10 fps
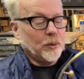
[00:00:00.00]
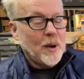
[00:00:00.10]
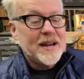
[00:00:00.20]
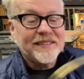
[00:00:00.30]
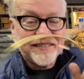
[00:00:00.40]

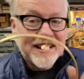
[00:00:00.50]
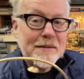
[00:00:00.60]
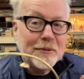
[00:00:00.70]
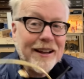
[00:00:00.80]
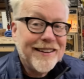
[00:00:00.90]
way to
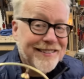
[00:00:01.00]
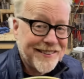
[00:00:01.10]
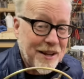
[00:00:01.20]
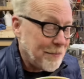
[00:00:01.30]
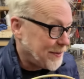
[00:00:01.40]
stabilize
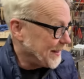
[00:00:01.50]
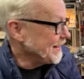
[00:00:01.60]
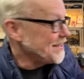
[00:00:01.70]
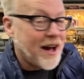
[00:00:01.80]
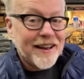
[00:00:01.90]

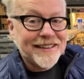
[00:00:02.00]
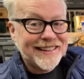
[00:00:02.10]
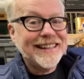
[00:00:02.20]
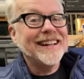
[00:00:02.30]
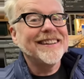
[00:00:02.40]
something, not
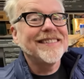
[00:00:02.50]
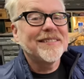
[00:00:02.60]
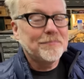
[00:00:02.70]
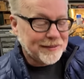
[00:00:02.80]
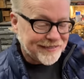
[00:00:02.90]

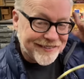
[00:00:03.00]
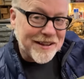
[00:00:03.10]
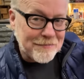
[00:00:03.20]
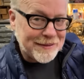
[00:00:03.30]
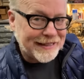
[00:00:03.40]
this, but
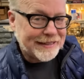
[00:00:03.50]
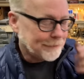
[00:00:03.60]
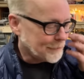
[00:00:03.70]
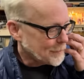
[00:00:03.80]
something.